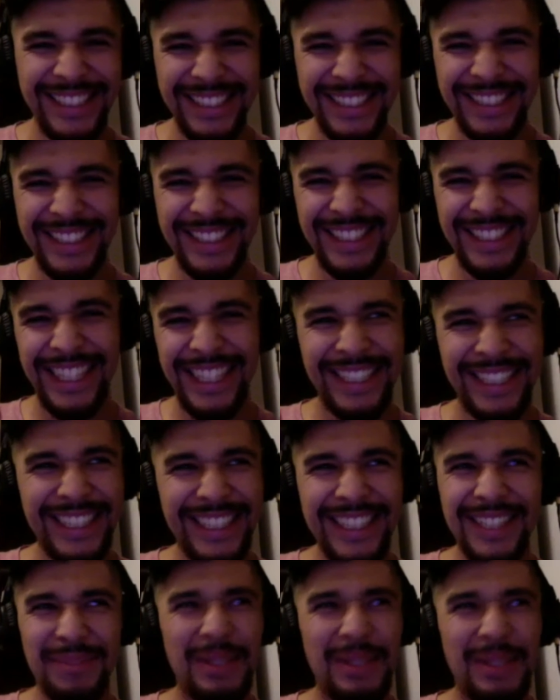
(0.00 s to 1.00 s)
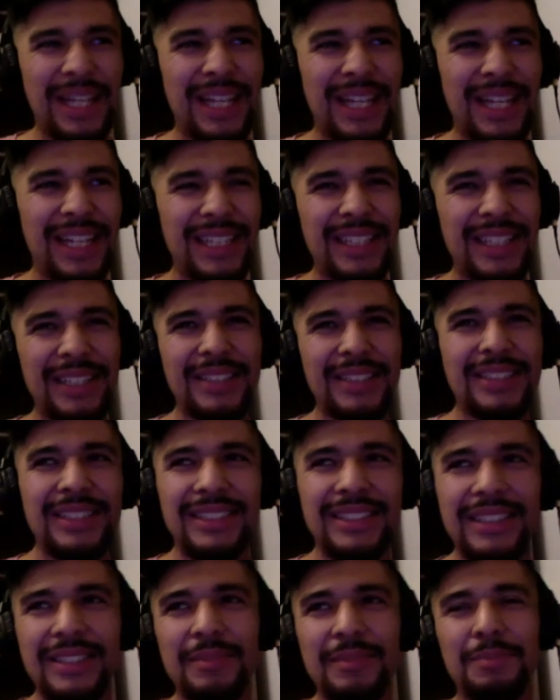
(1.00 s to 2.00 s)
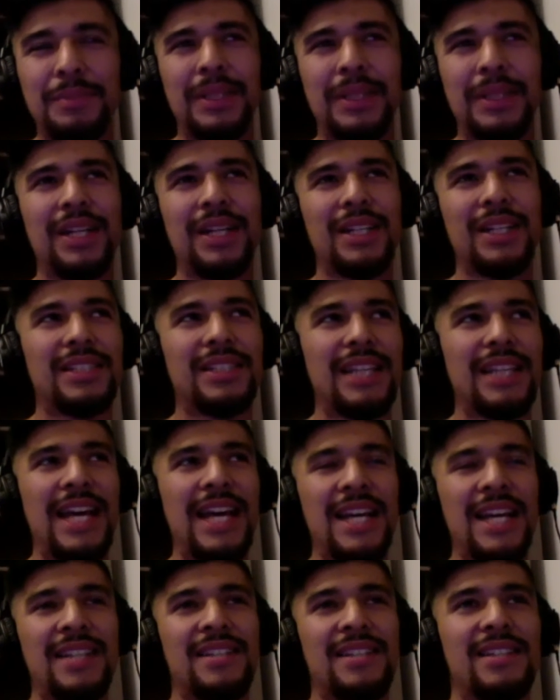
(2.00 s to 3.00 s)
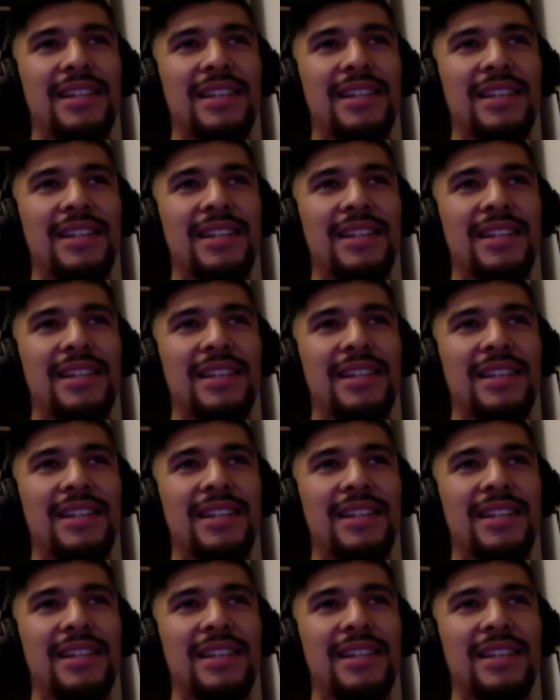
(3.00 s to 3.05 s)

Yeah, but because as